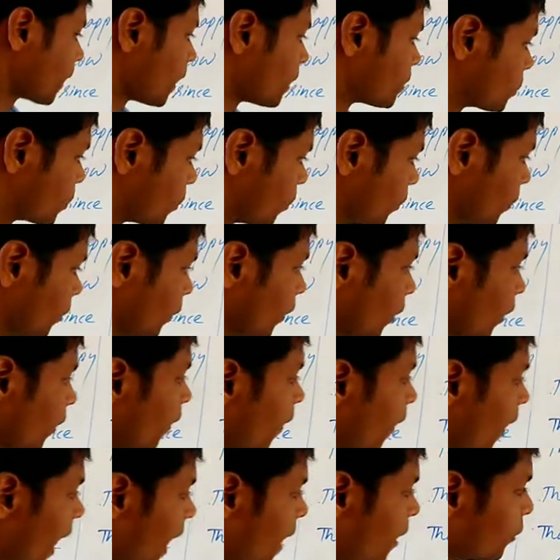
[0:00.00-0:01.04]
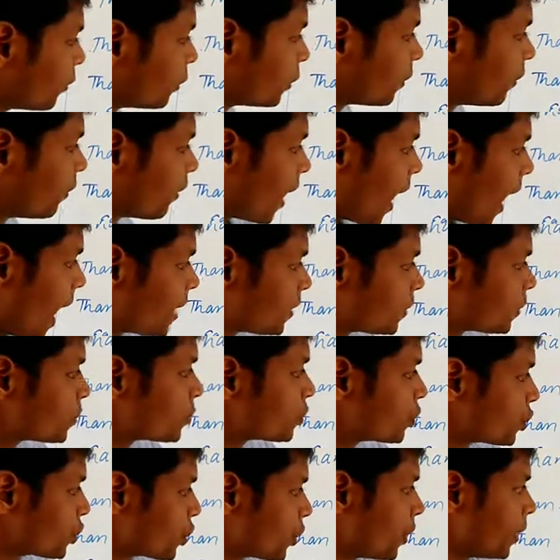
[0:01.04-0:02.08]
So I would like
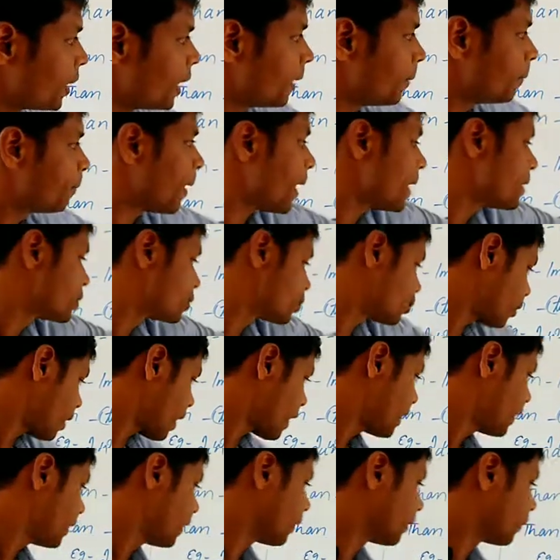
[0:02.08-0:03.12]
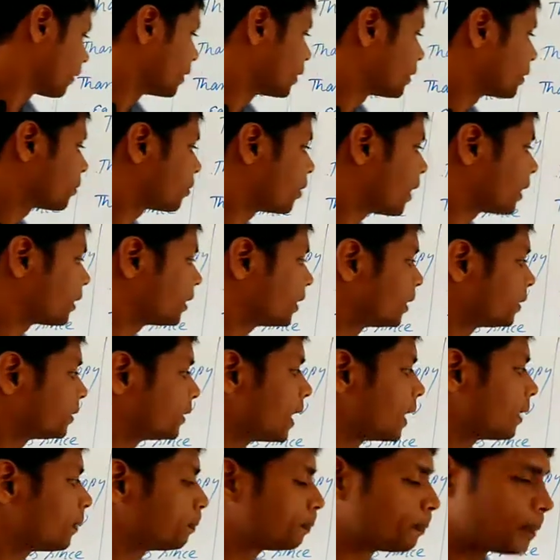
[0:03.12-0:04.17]
to journey by train rather
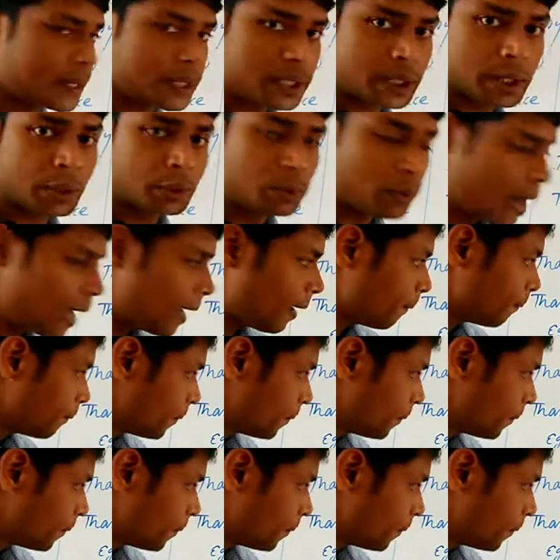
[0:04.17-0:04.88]
than bus. Why?